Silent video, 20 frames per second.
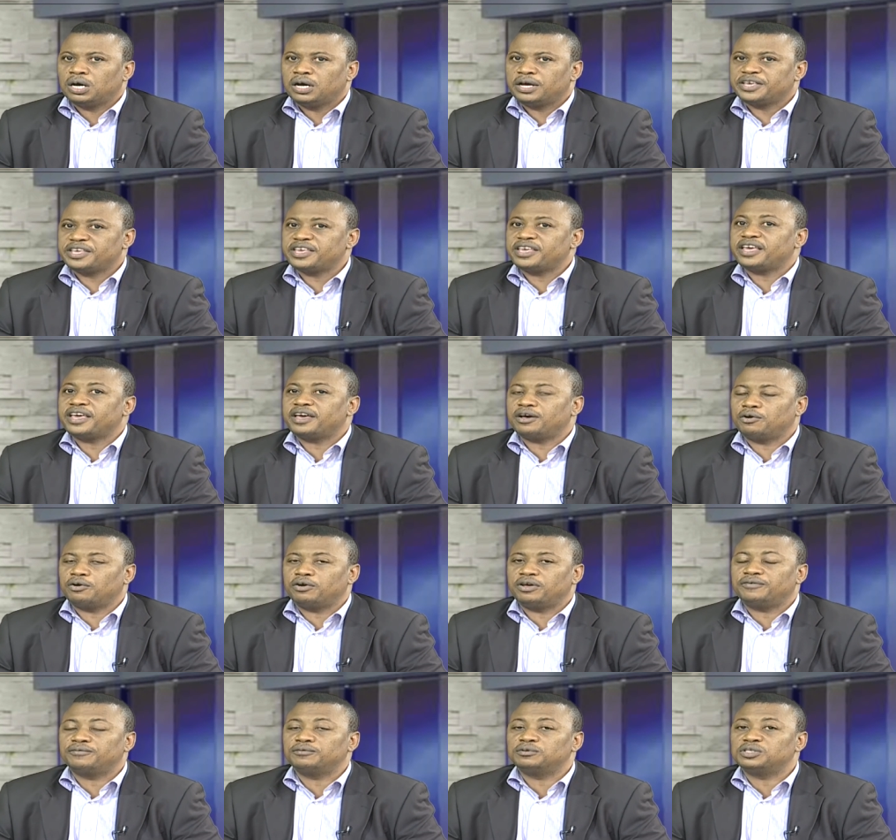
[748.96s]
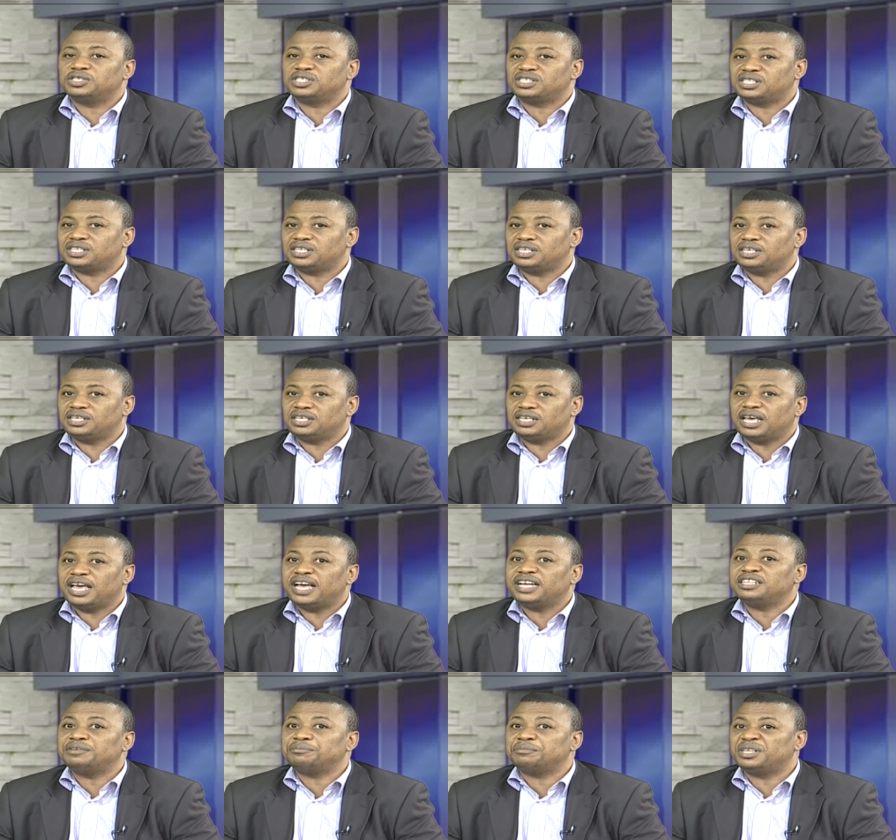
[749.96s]
hear or even see
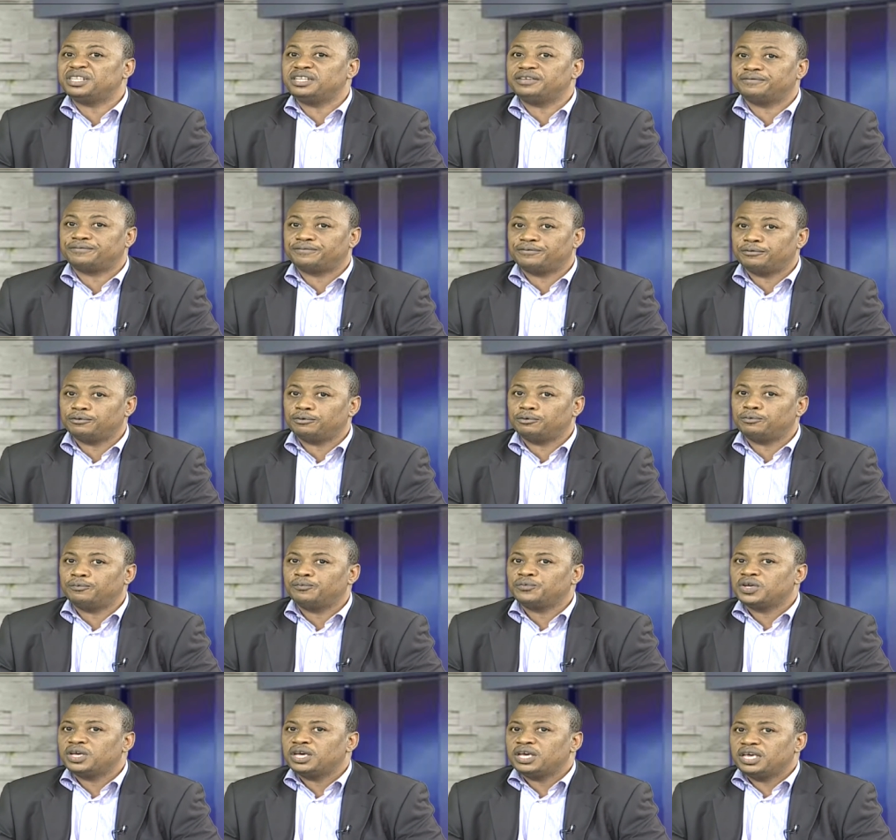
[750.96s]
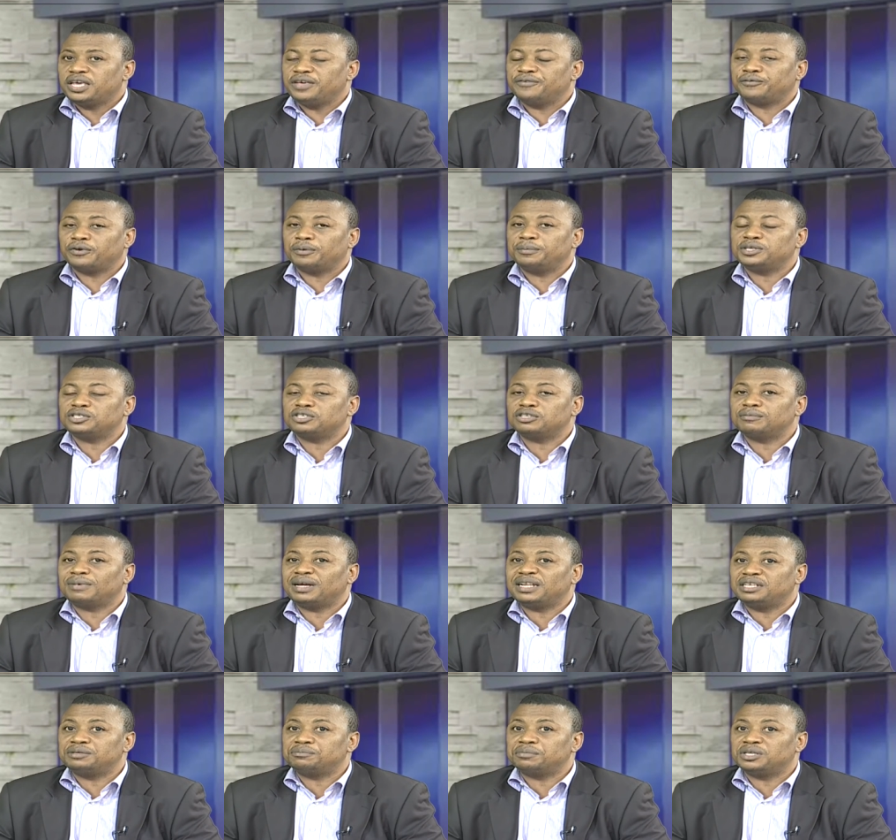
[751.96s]
any meaningful information
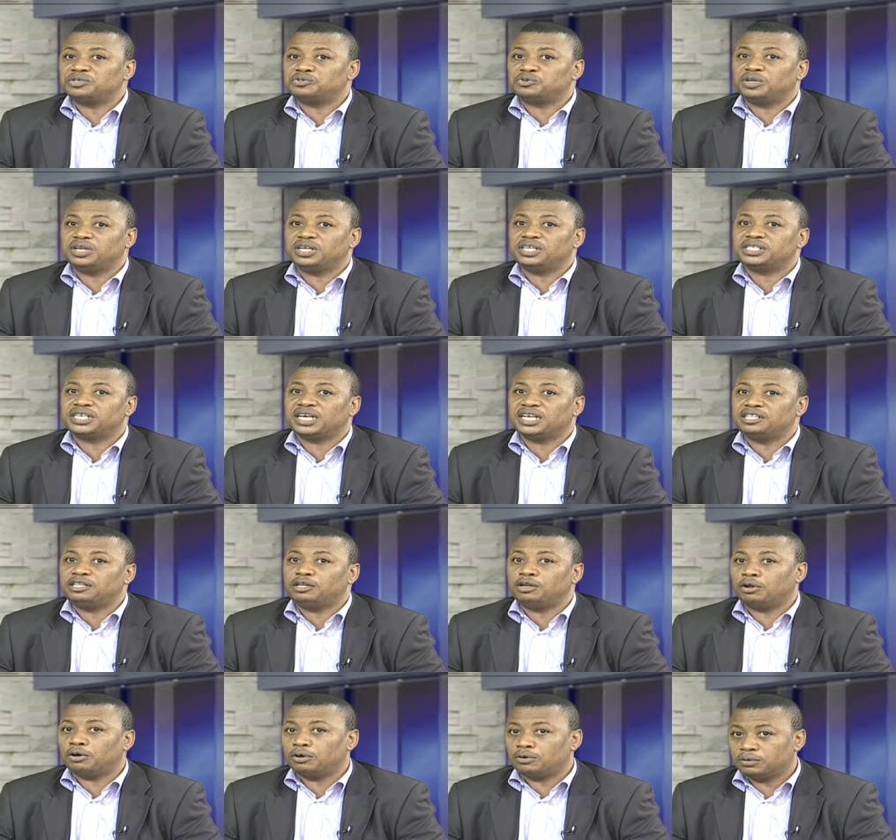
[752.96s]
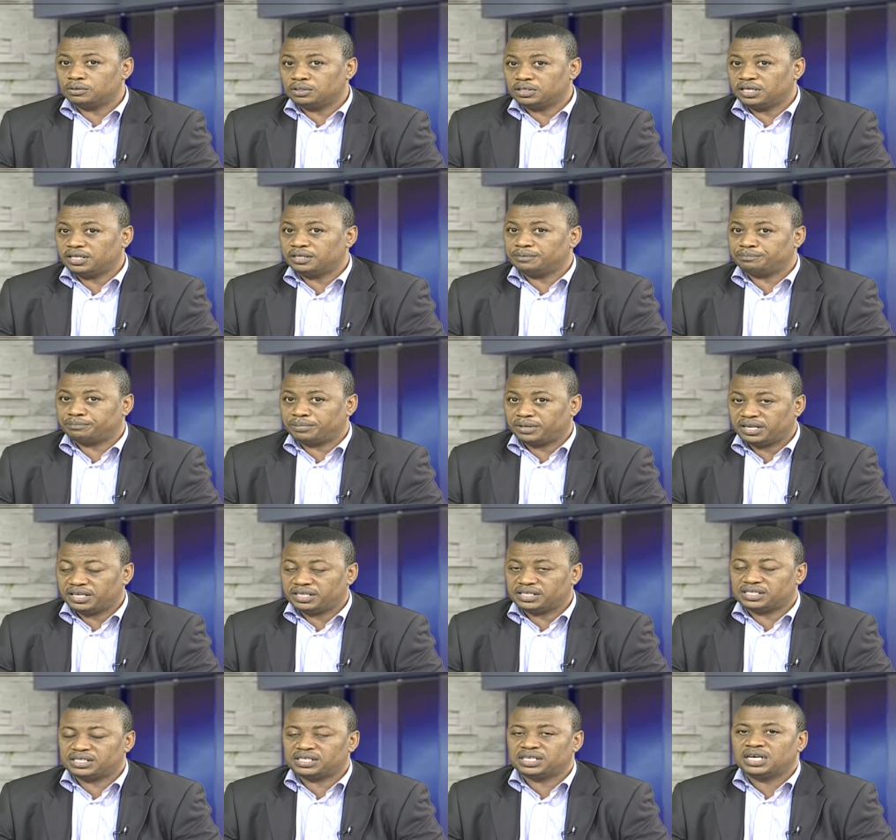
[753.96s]
management related laws in
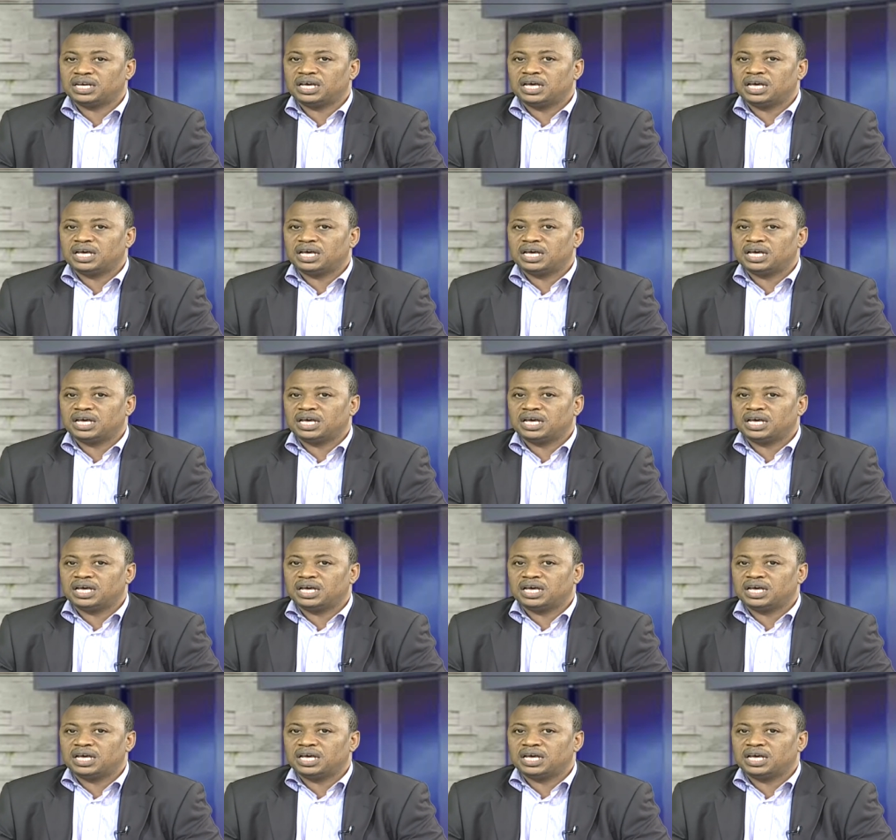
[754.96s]
place.